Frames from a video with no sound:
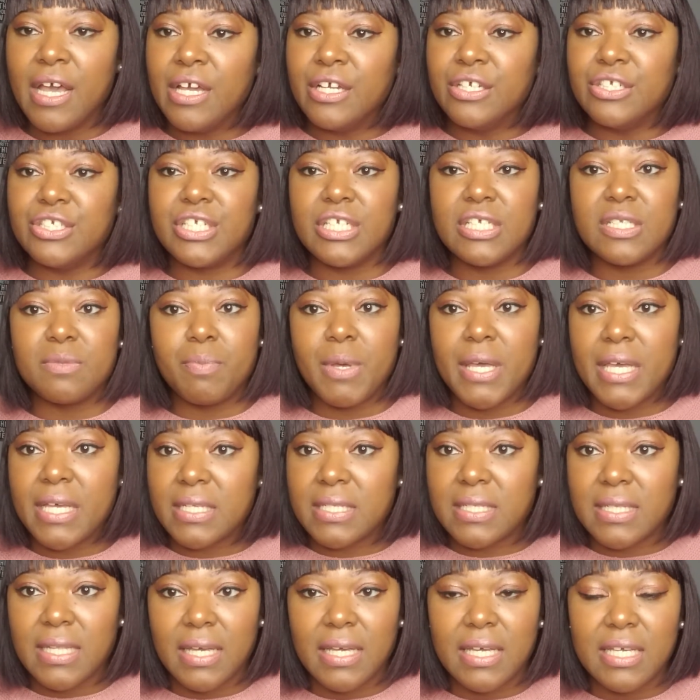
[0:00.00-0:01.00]
She's
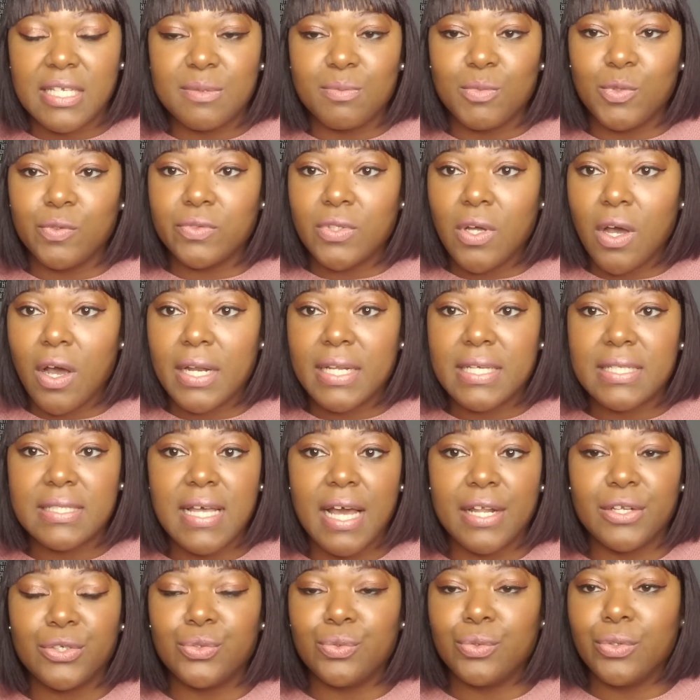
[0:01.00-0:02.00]
pissed that he's moved on. He's
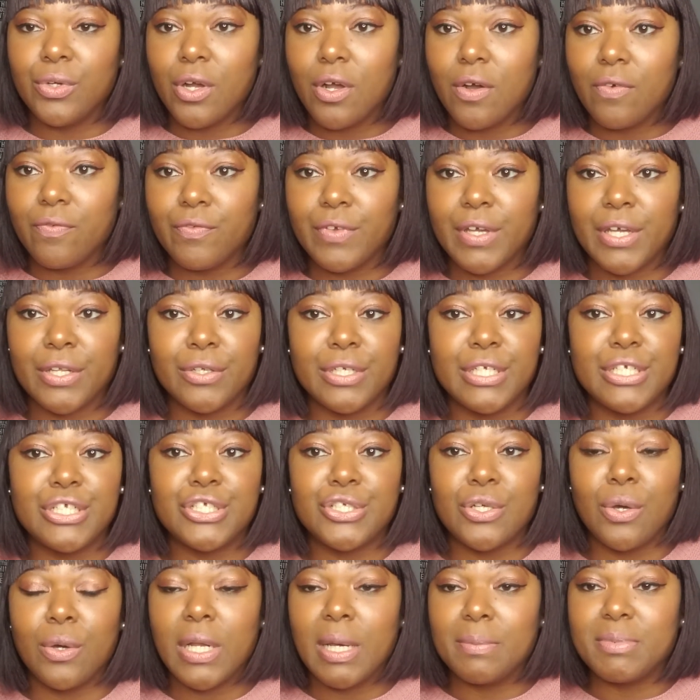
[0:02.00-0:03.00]
got a new girlfriend, or he
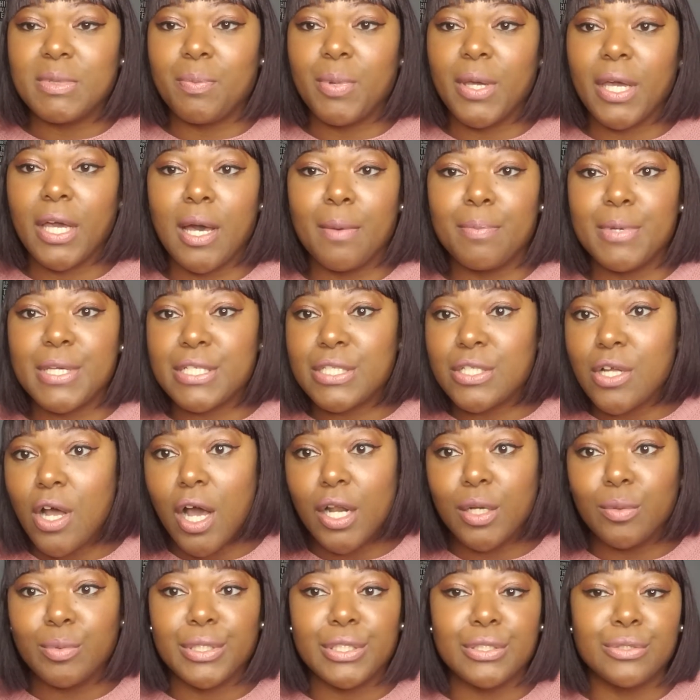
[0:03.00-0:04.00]
showed up to pick up his
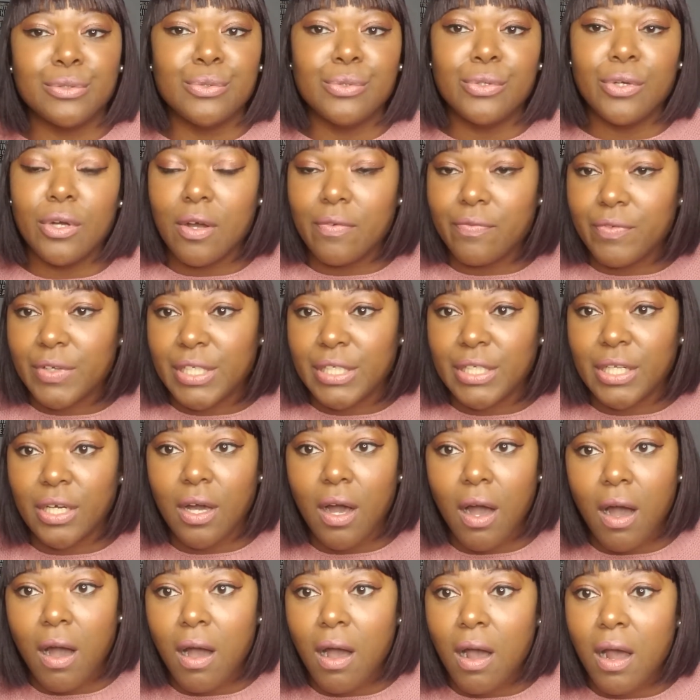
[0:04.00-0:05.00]
daughter with a new girlfriend in the
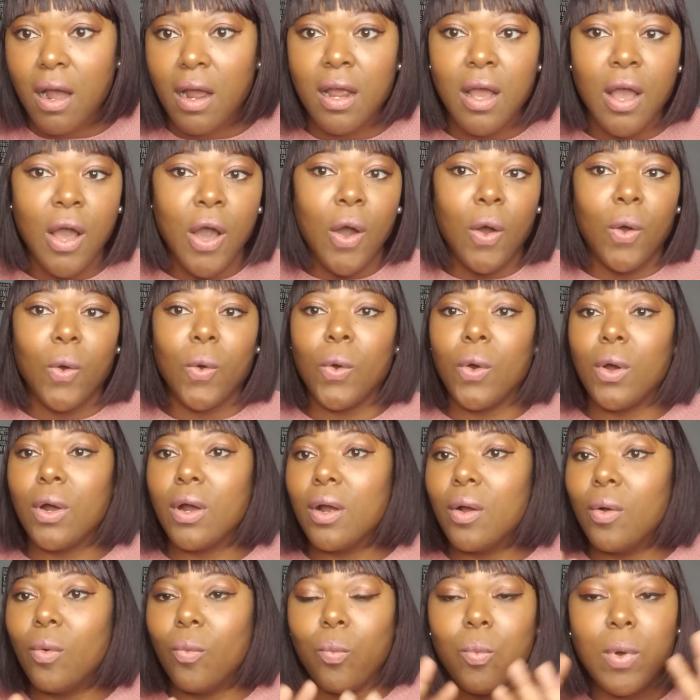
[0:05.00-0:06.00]
car,
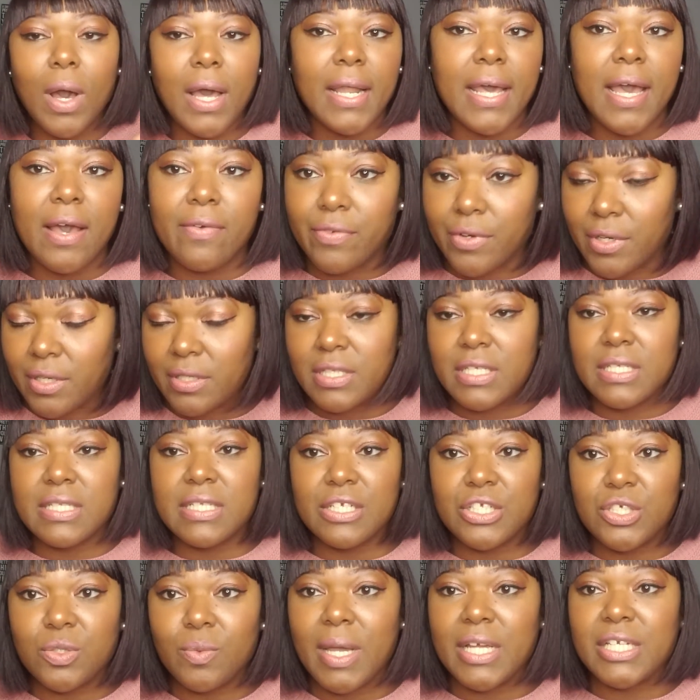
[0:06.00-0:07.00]
or whatever the
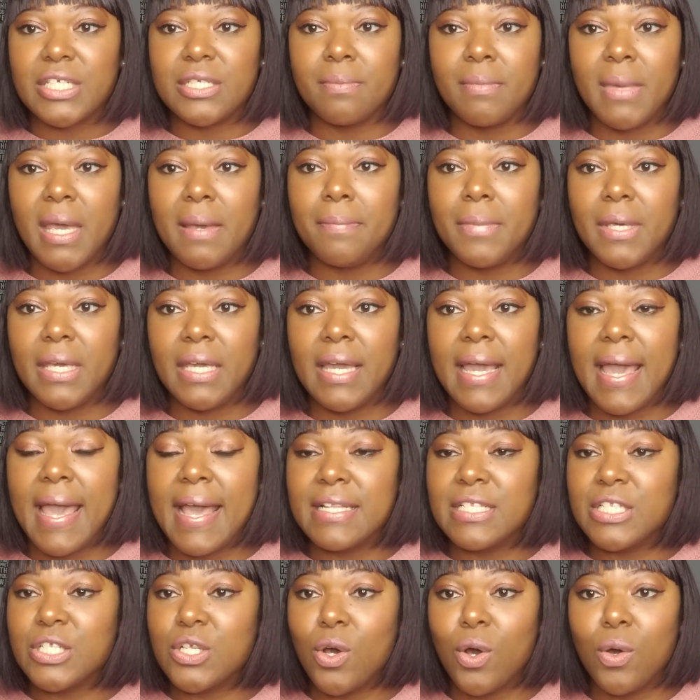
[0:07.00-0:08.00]
situation may be.
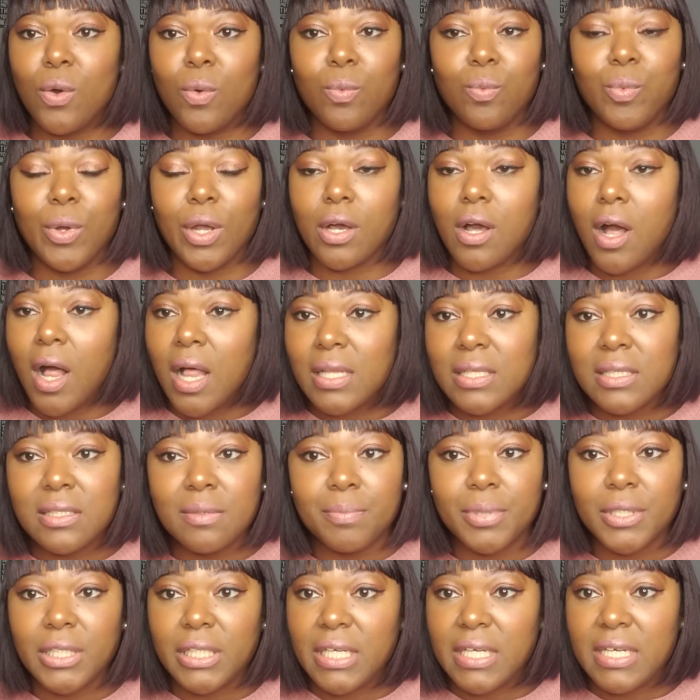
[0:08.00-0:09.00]
And so we're calling the
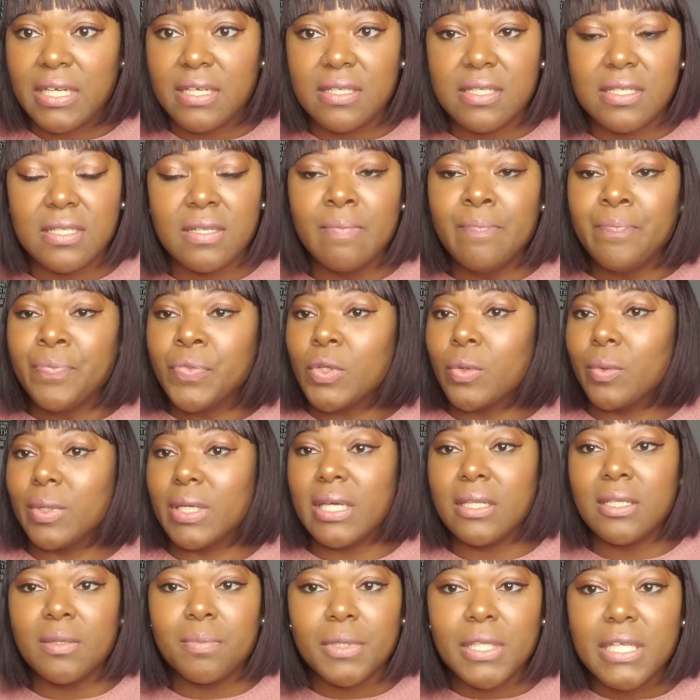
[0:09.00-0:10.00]
police, we're
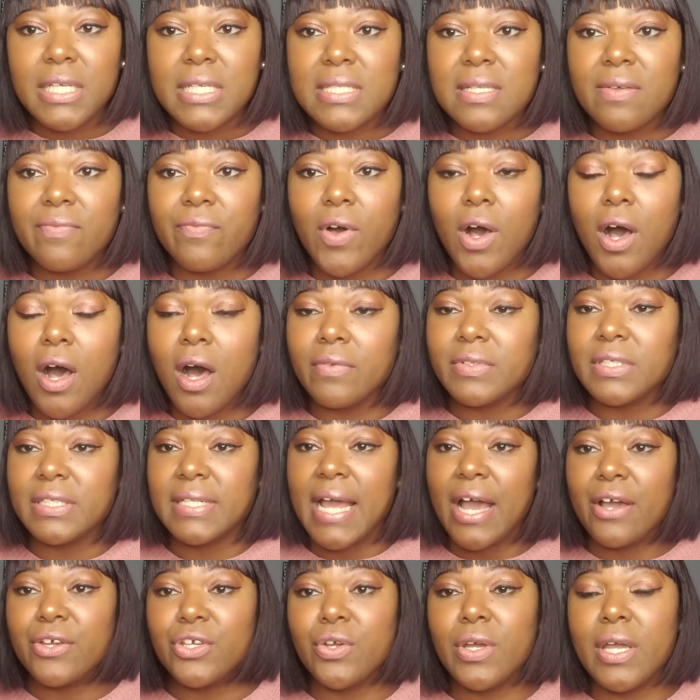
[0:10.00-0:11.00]
getting the police involved, and
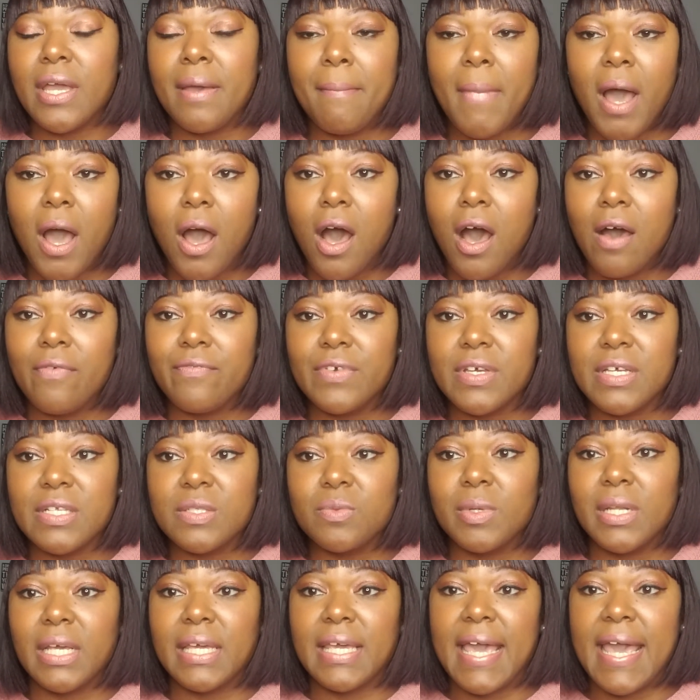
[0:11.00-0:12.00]
now you're in my office
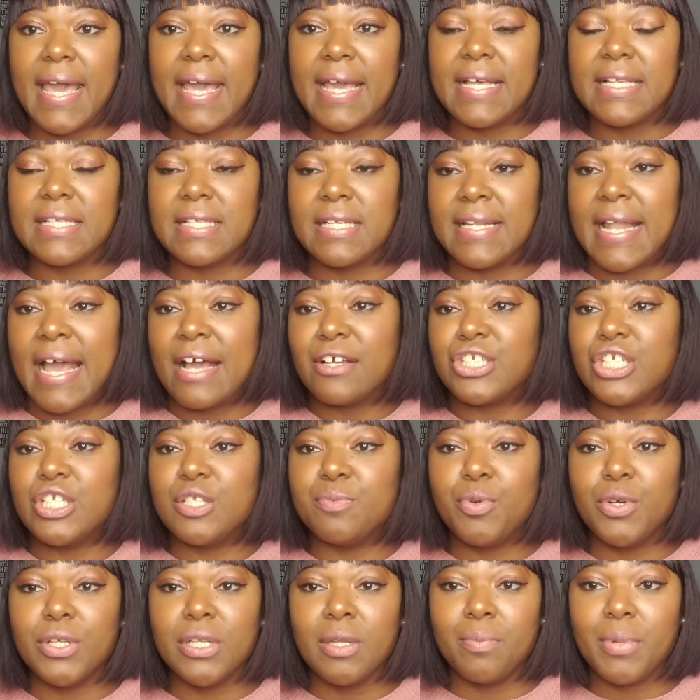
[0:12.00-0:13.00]
with a case, and now she's
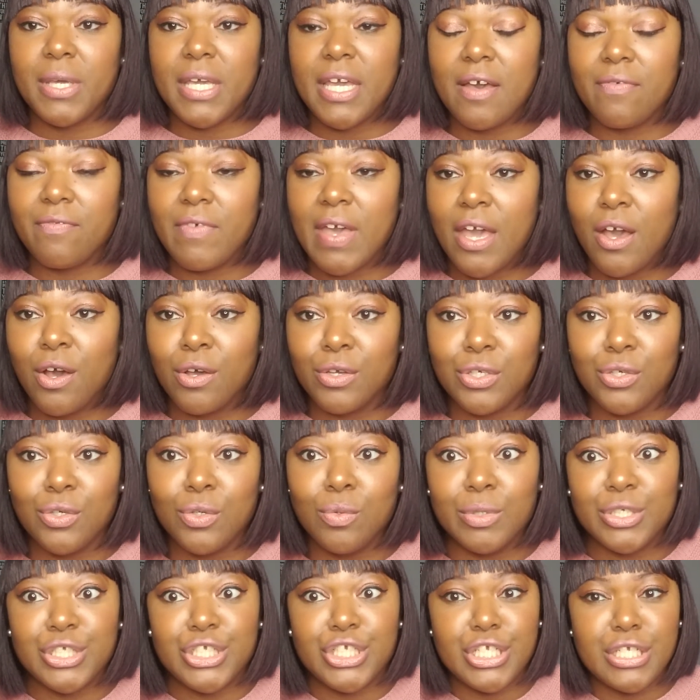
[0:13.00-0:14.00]
putting a PFA on you
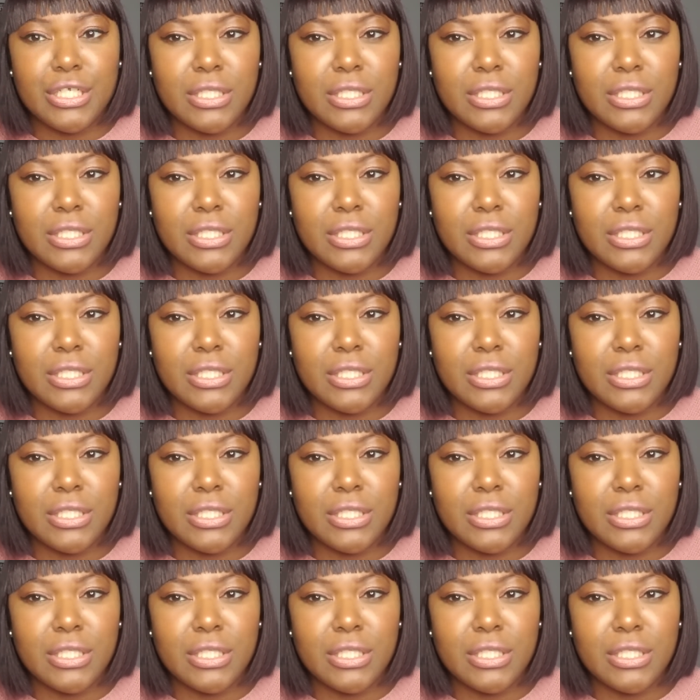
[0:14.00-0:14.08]
when she's the